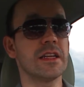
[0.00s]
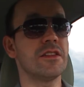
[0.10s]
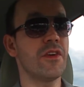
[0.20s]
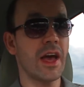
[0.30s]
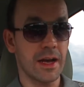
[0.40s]

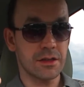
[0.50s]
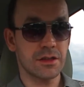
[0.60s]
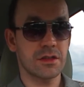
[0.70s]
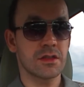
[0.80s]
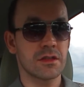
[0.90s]

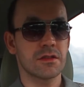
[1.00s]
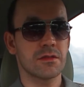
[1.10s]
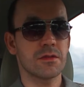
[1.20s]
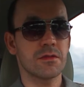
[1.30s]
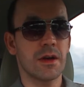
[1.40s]
advanced
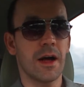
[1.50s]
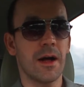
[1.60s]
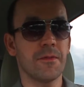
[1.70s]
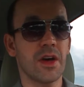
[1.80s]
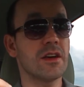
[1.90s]

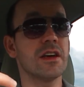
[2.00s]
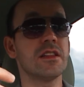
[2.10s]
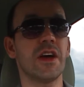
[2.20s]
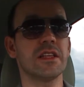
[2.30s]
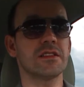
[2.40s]

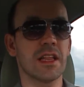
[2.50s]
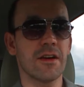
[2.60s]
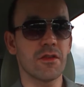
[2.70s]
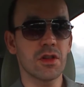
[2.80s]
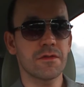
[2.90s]

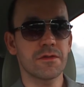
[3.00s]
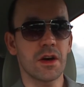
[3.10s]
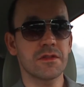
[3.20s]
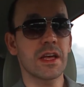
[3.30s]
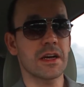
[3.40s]
level
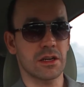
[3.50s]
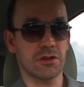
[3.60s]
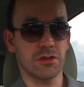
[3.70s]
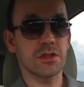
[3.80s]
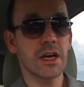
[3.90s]
of
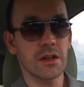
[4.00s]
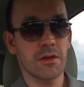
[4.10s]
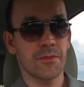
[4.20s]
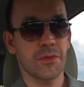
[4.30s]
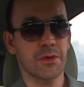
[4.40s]
technical
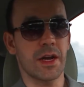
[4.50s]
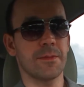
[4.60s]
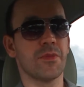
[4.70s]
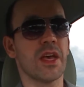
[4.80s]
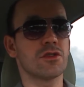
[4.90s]
skill,
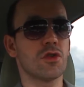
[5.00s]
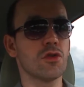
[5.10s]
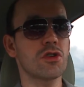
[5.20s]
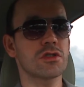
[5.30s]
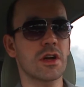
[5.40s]
right?
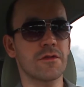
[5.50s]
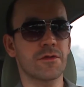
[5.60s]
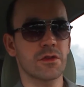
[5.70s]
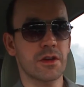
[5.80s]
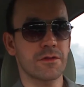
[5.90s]
So start
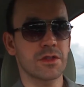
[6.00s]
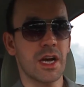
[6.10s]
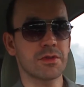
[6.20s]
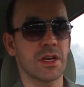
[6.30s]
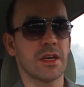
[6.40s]
looking for
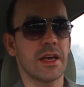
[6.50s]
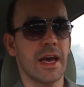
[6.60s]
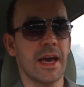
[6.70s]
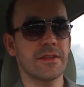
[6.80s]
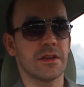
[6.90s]
jobs.
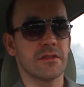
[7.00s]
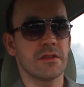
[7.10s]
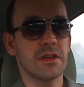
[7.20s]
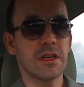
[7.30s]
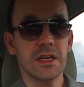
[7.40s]
And
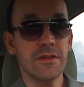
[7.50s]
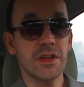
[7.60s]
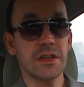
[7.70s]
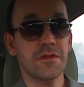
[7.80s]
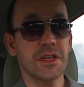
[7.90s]

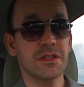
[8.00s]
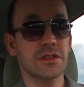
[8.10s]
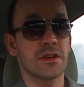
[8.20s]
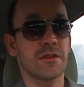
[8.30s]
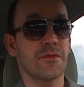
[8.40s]
even if
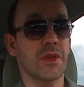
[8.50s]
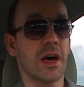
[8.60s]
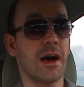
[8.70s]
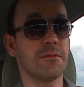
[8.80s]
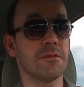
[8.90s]
it's,
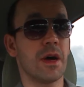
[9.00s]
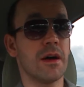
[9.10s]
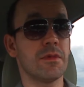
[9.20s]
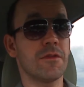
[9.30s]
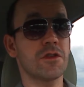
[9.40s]

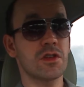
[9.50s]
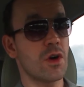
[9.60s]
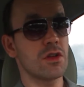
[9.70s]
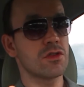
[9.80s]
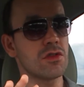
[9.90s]
but first
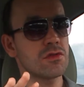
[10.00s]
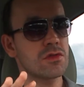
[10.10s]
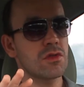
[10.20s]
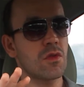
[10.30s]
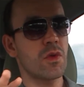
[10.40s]
of all,
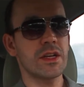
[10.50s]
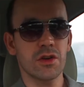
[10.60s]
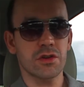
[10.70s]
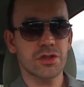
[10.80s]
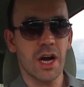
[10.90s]
don't
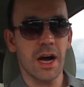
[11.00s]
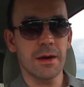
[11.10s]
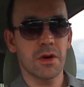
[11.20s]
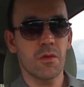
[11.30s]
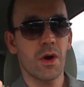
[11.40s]
quit your
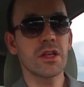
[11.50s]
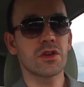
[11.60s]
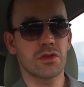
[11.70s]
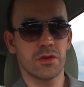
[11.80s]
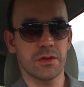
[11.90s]
job while
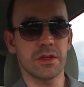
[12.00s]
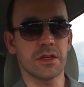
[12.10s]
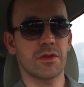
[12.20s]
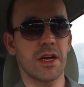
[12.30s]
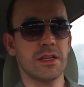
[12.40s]
you're doing
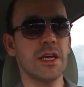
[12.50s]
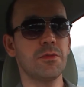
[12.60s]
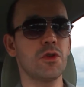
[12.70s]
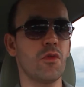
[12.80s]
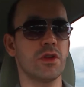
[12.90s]
this, right?
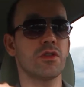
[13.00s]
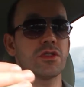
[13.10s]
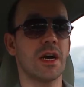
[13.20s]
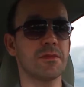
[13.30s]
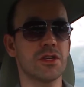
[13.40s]
Keep doing
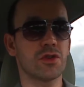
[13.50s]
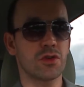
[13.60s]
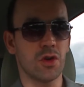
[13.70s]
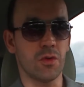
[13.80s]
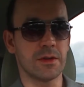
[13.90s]
your job that
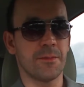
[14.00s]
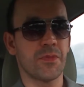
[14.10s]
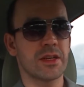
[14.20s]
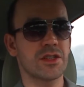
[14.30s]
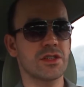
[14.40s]
you're doing.
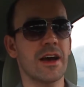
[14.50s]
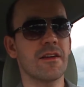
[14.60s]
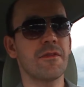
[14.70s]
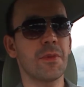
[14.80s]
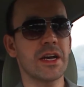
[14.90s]
Just
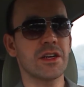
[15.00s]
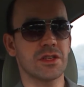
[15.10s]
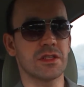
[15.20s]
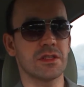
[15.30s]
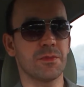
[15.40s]
have
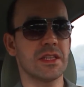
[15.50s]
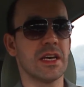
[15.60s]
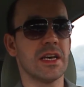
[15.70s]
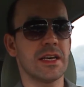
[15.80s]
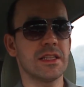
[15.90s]
patience. But
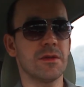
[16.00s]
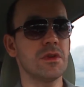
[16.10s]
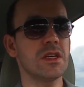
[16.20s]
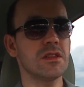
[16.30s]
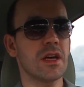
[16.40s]
in the
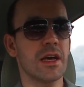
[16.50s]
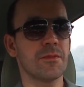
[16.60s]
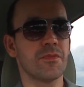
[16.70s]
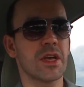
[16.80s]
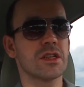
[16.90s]

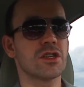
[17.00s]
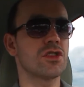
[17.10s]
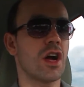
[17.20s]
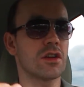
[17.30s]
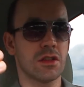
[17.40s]
meantime,
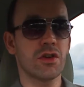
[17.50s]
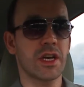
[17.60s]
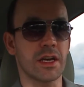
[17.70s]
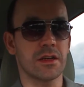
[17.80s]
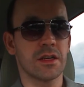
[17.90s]
start
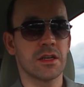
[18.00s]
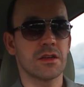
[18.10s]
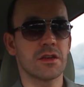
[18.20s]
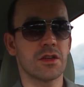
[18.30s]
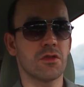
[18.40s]
looking.
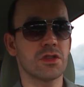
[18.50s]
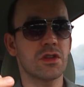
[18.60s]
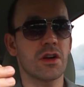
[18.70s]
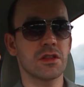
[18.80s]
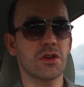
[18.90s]
You know,
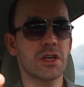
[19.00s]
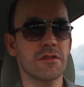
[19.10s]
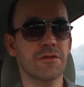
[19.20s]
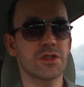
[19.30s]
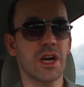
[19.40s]
start
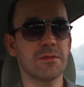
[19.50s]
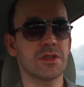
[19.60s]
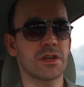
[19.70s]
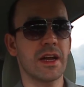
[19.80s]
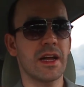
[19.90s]
looking for
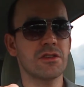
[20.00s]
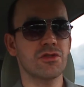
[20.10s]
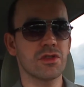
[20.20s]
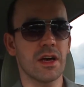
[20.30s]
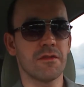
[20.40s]
jobs that are
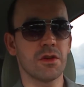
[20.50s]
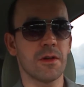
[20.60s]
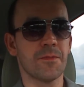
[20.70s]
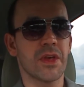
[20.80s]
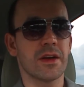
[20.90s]
entry
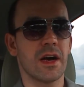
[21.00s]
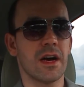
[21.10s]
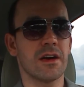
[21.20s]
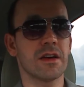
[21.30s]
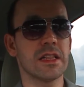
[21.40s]
level. A
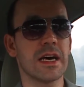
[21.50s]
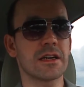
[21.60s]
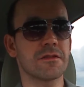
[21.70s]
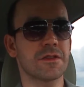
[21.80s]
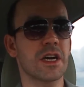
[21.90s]

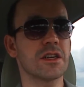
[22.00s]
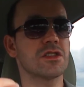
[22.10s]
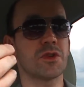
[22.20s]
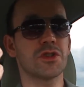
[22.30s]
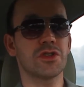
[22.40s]
lot of
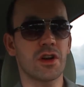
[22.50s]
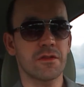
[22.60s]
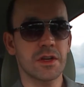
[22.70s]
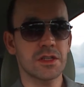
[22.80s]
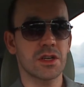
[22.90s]
customer
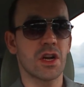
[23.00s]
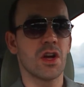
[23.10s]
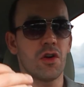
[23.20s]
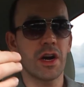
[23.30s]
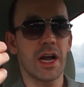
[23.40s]
service
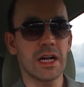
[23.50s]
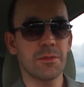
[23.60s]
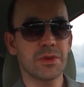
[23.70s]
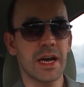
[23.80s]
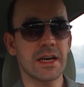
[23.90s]
or
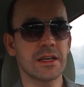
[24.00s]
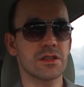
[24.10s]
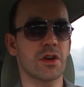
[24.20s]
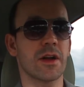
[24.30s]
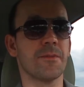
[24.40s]
help
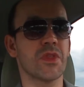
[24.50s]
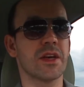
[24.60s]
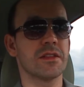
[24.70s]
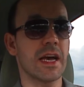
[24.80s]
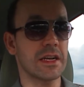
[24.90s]
desk or
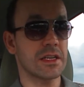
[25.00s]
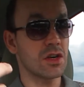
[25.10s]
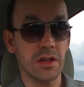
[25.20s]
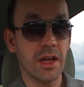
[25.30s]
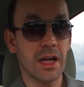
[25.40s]

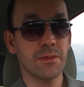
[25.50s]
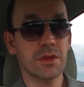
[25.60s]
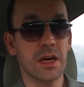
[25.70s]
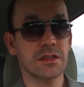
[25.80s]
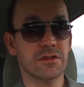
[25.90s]
technical
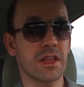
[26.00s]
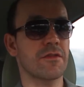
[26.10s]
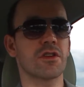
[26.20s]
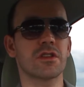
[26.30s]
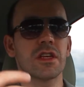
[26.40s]
help desk, or
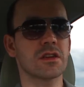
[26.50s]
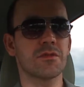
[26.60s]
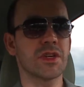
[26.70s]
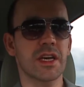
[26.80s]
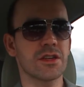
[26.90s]
like for a
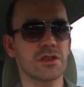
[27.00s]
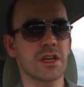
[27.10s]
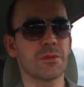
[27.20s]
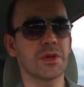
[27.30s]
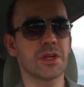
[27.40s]

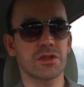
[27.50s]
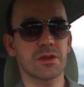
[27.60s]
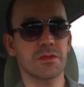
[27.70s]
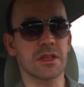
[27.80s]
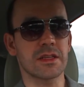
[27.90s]
telecommunication company or
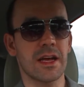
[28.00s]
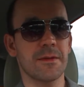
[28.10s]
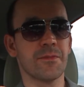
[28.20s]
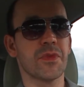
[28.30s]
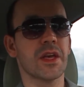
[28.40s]
something like
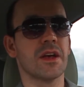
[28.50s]
that,